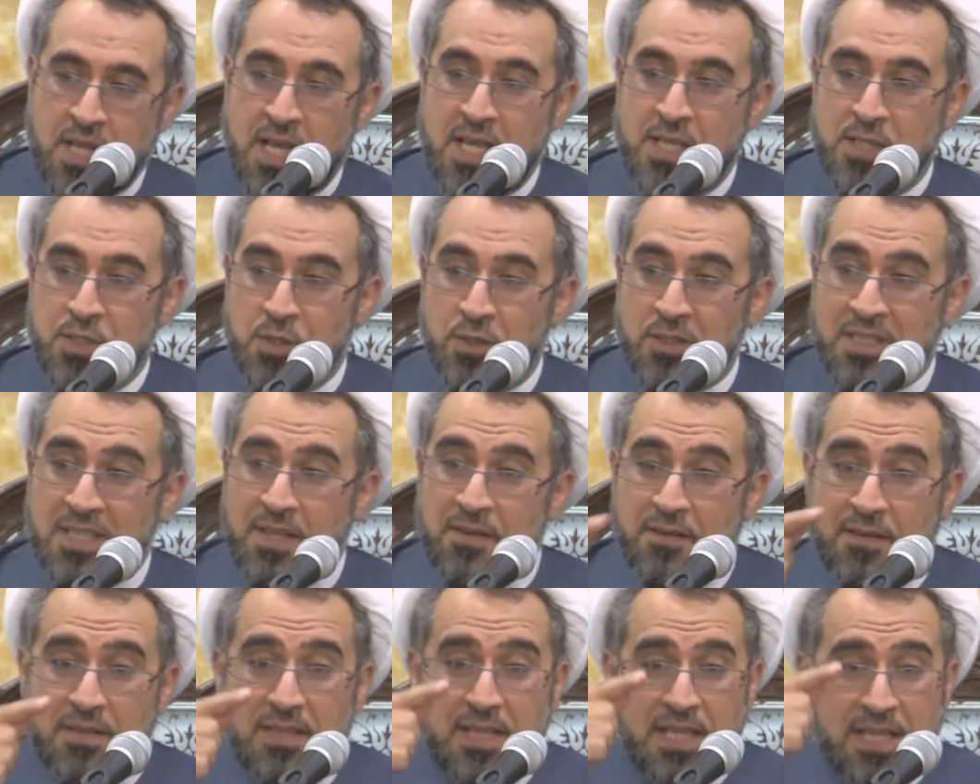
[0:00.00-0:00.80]
So the,
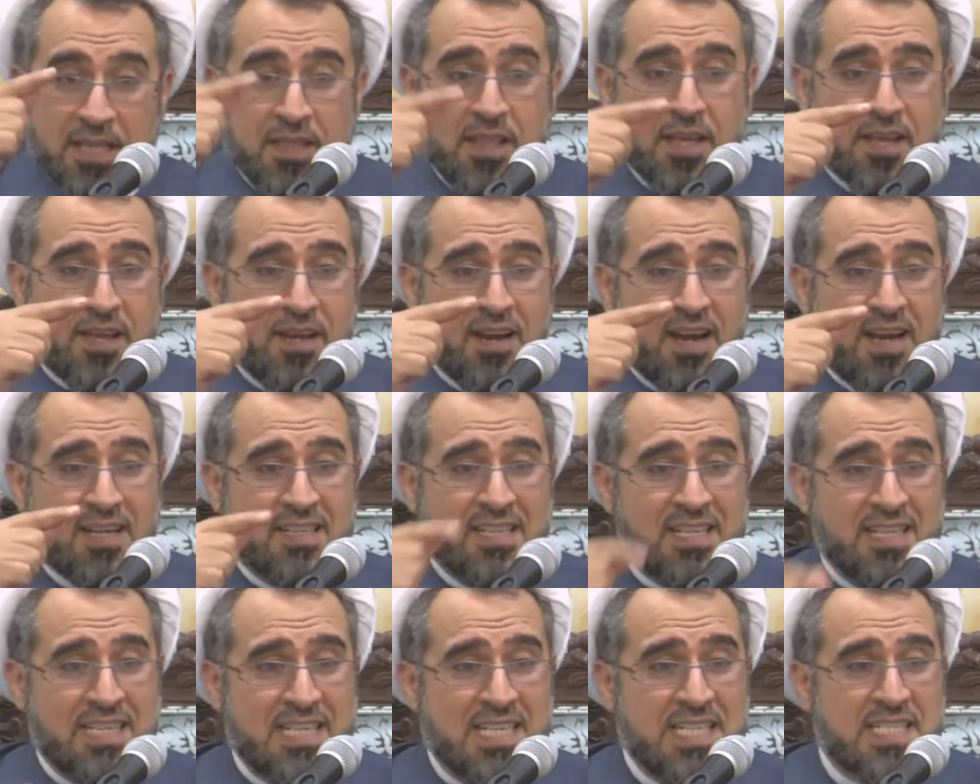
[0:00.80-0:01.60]
the, the
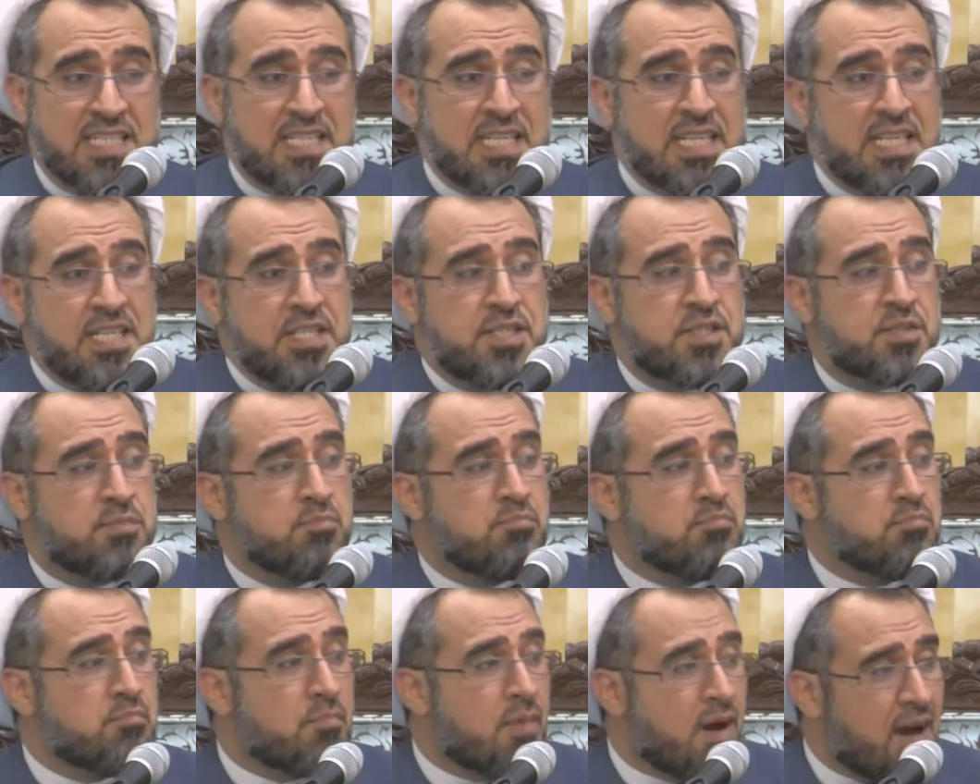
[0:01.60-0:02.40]
garden is his
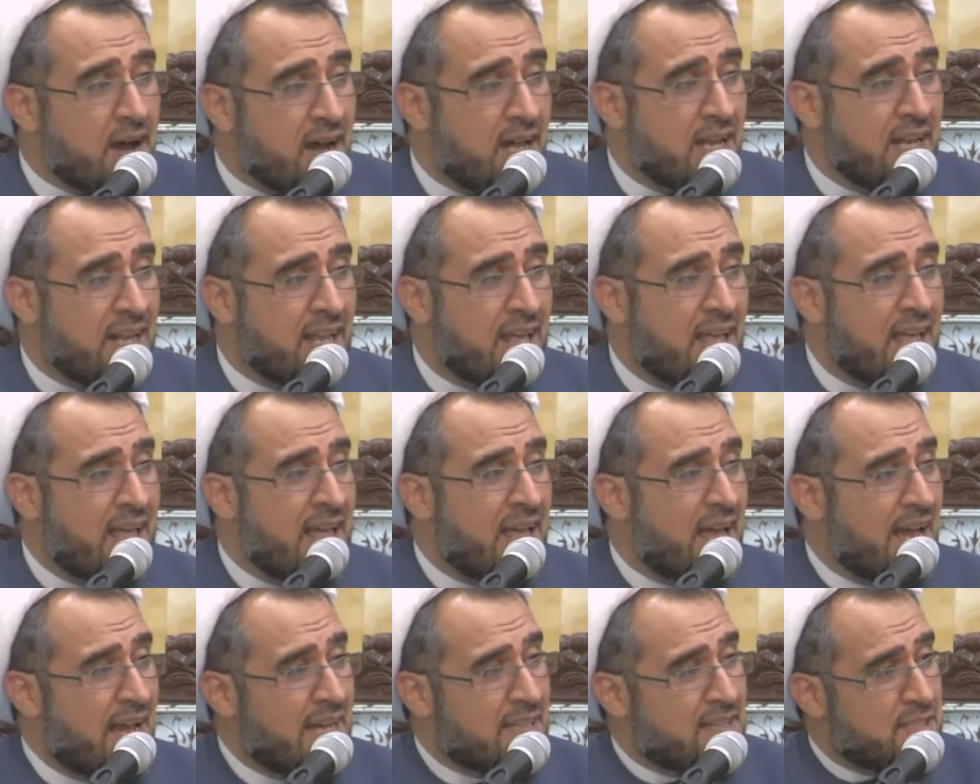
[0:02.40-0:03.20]
mal
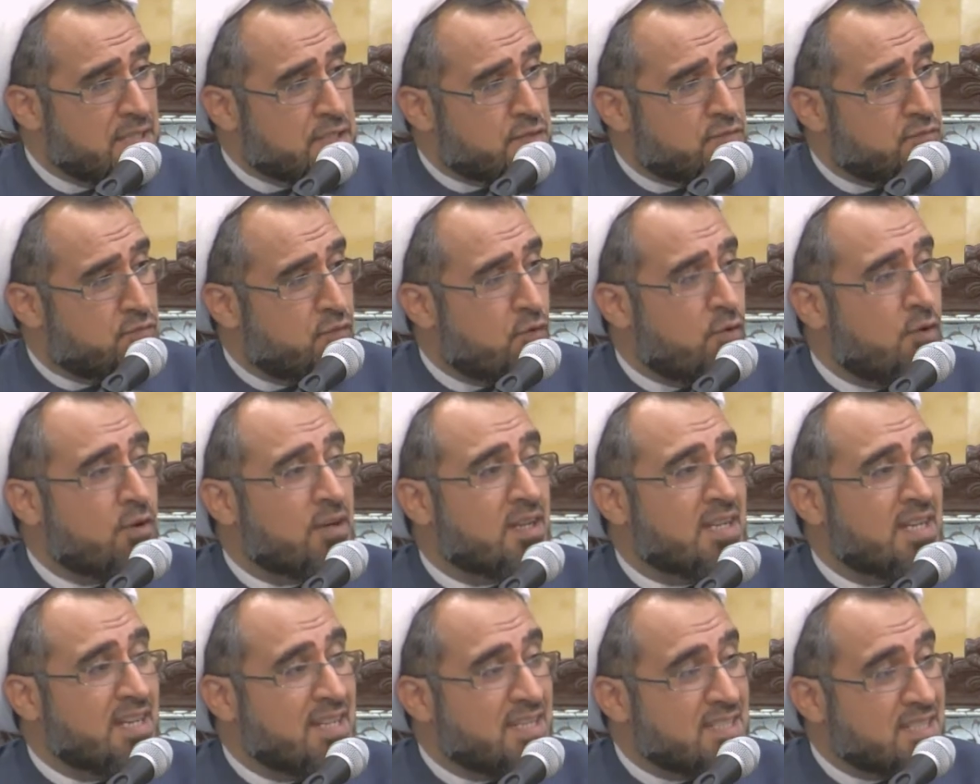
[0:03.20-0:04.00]
and his
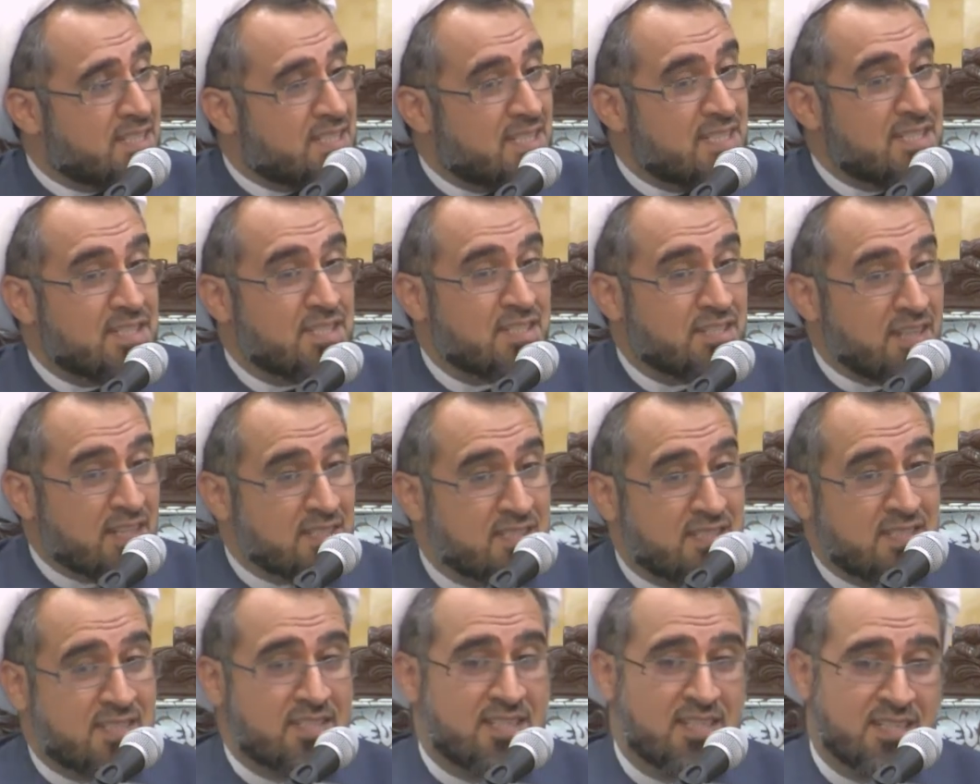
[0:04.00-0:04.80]
worker's
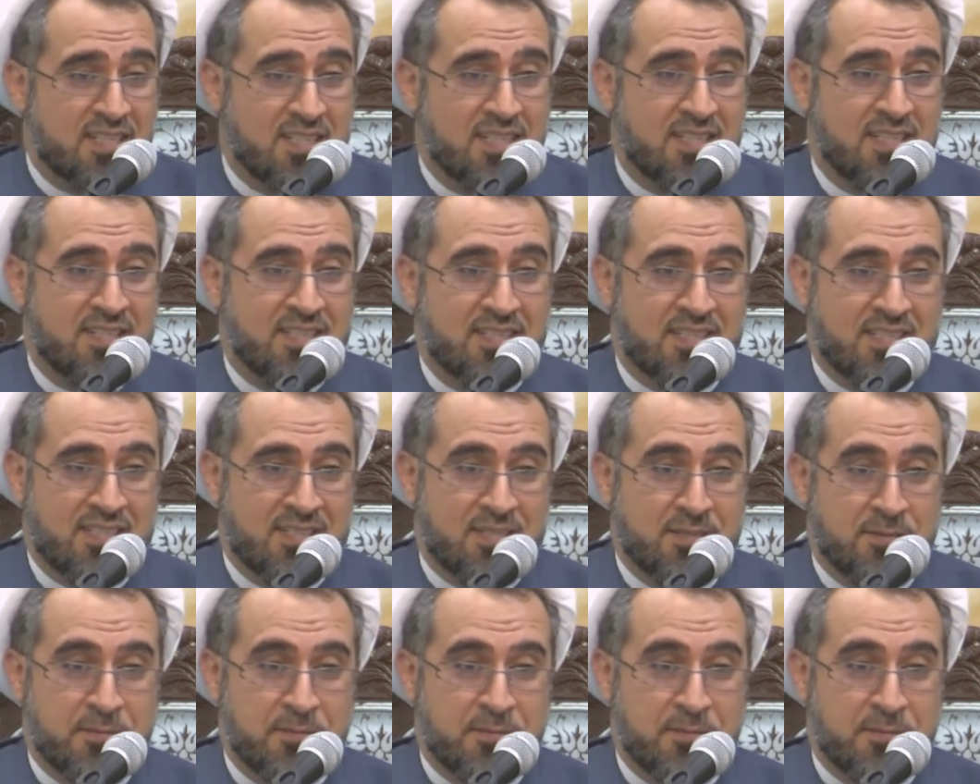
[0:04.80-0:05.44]
sustenance.